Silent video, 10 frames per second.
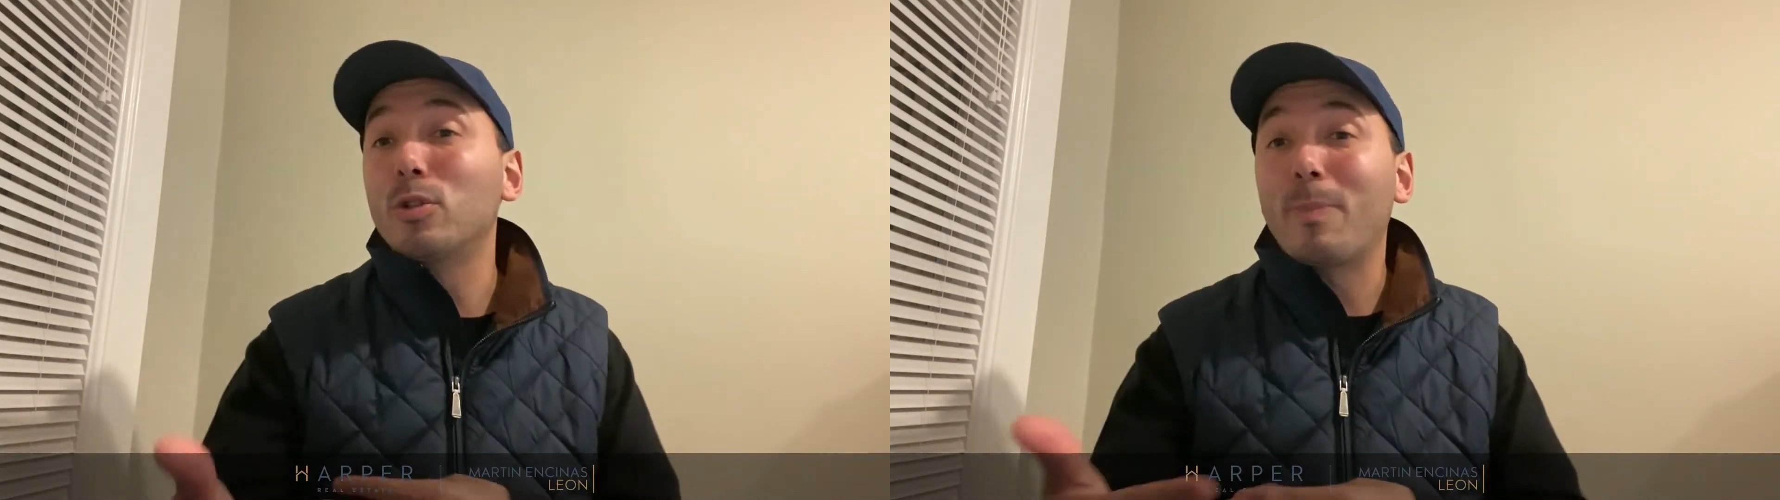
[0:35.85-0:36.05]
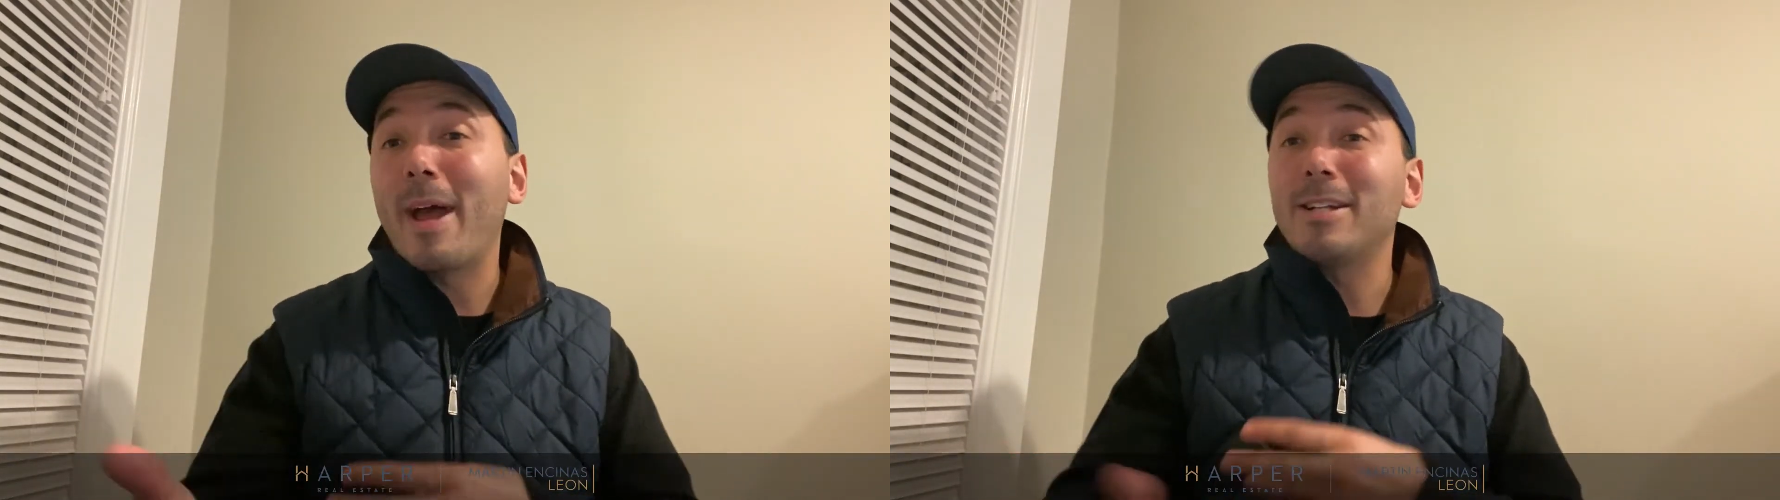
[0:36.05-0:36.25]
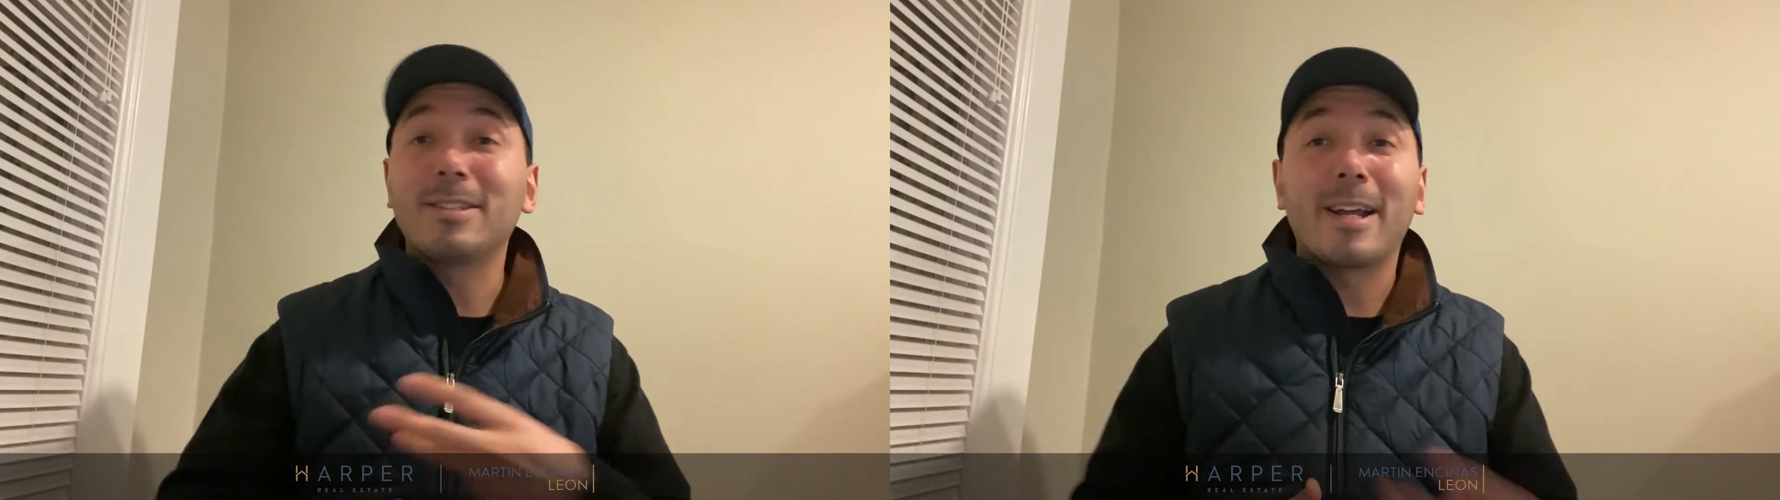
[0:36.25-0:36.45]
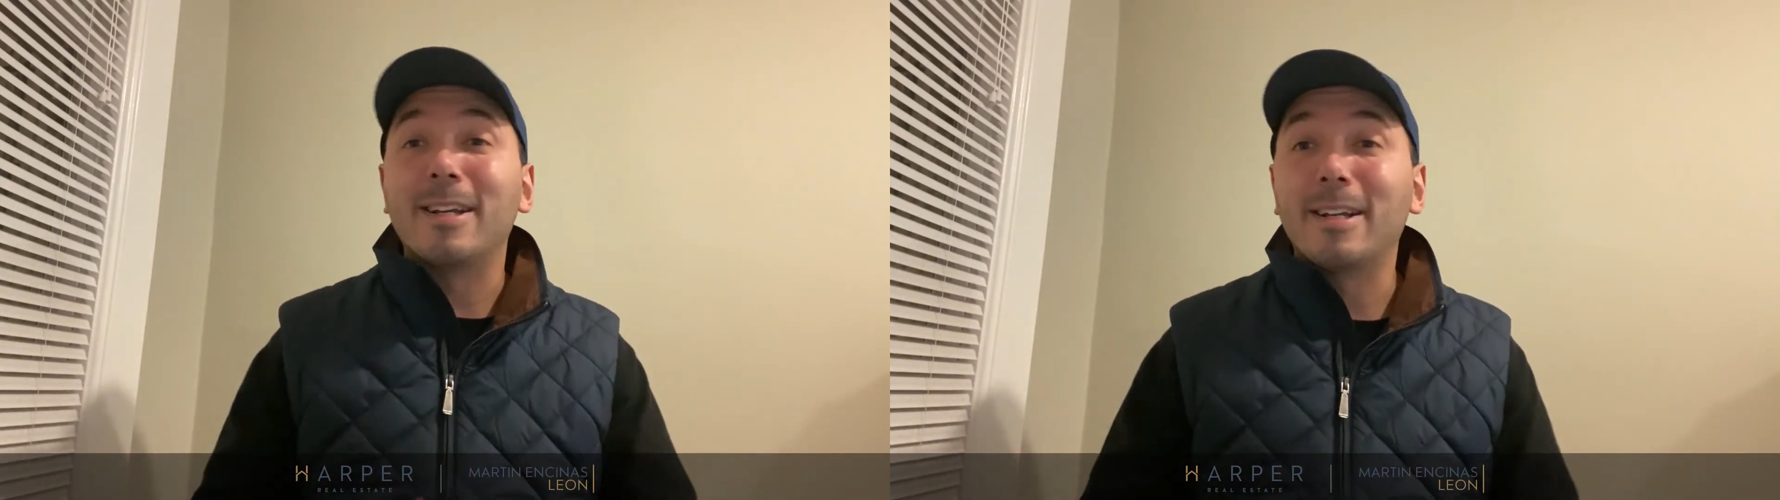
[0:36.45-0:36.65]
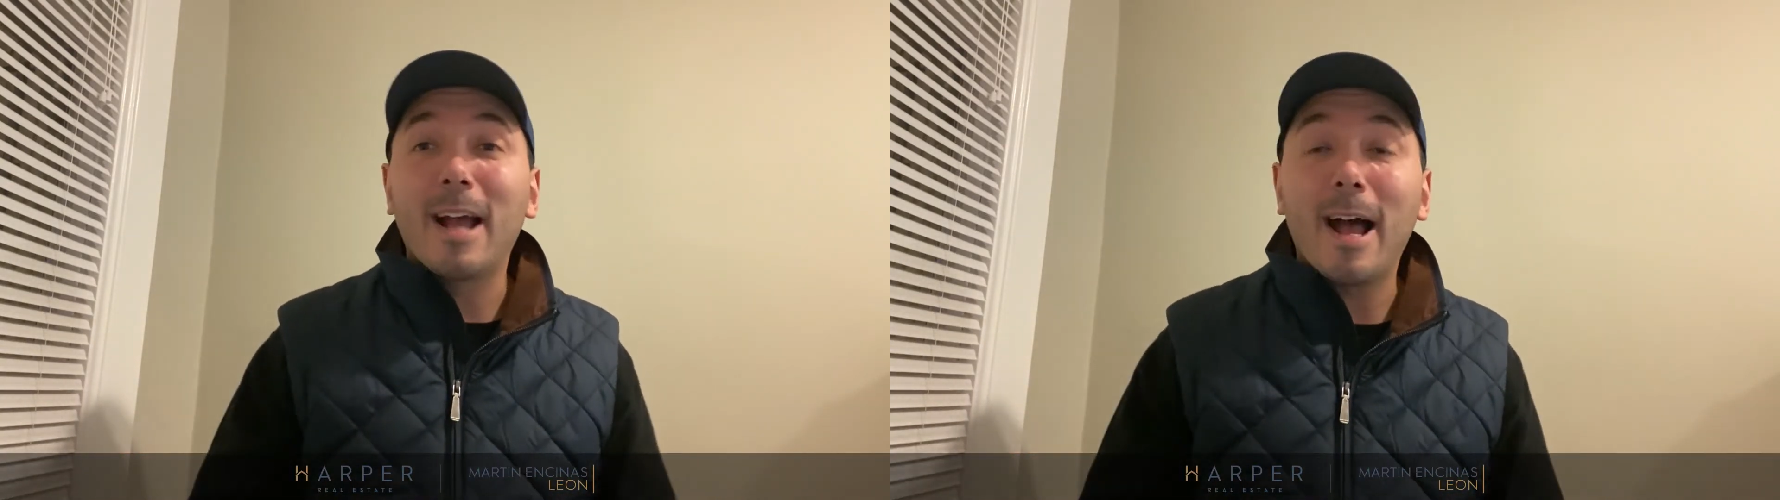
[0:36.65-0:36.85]
Spanish that
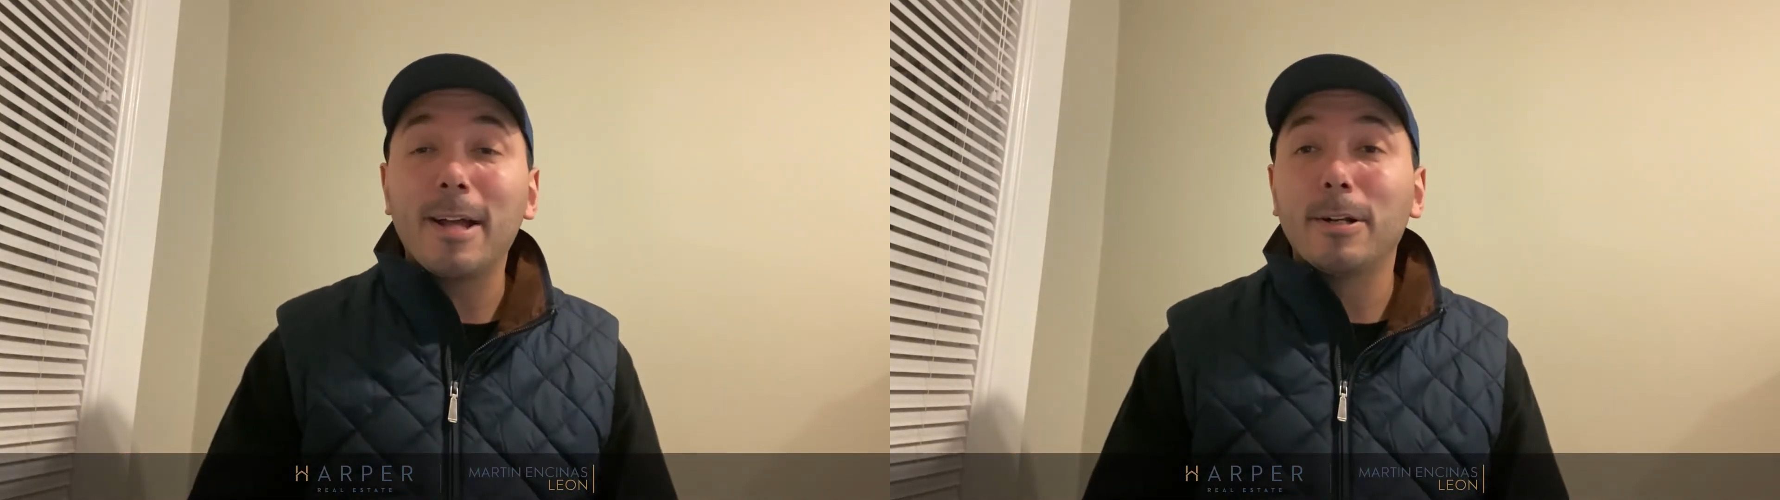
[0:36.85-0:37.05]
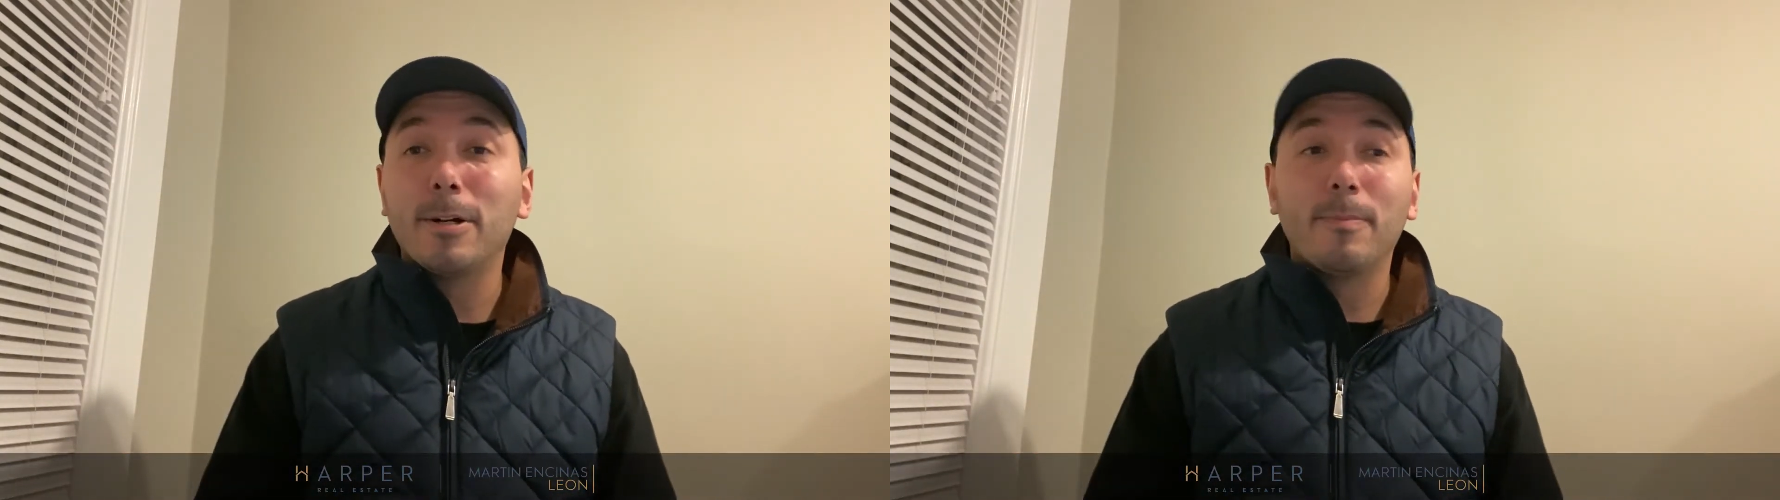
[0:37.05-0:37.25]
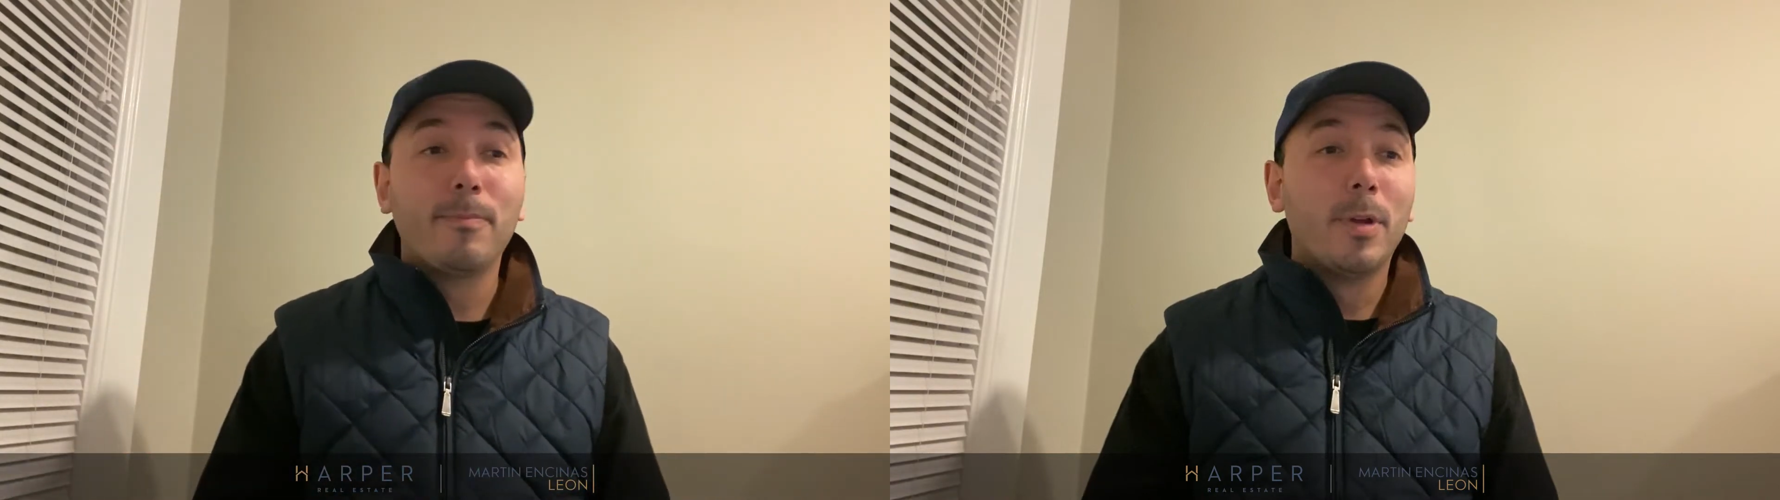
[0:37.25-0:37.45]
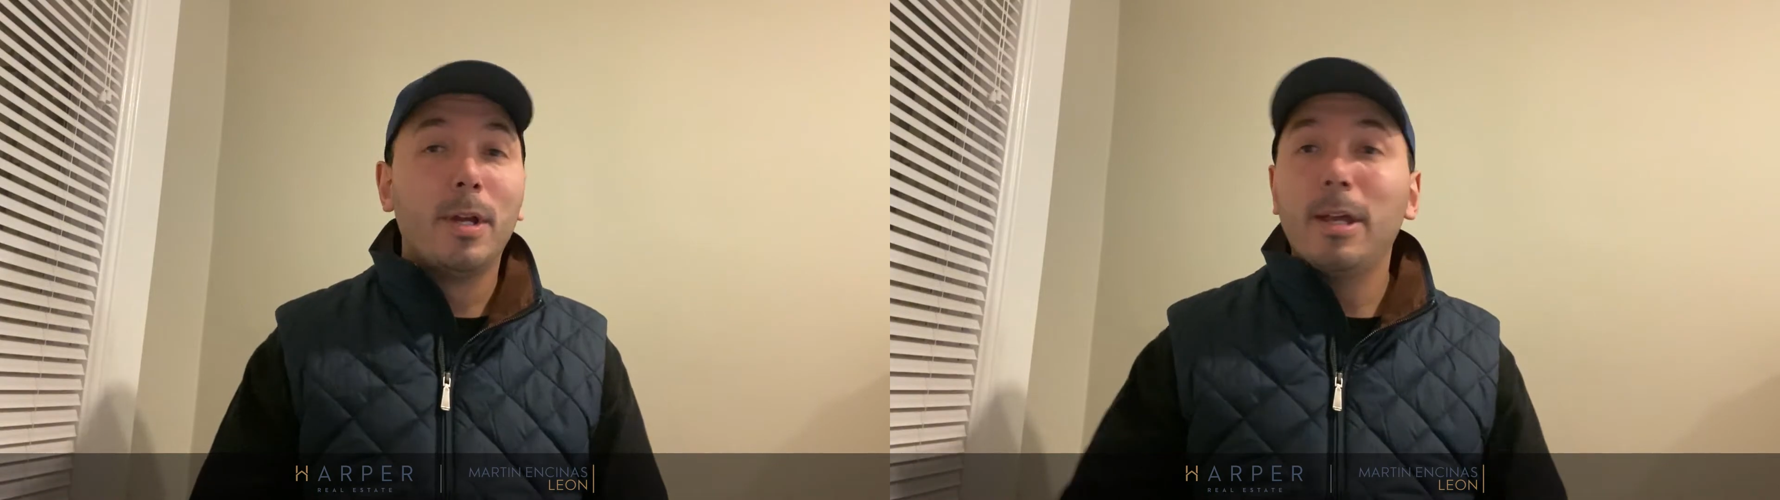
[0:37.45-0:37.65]
could guide them,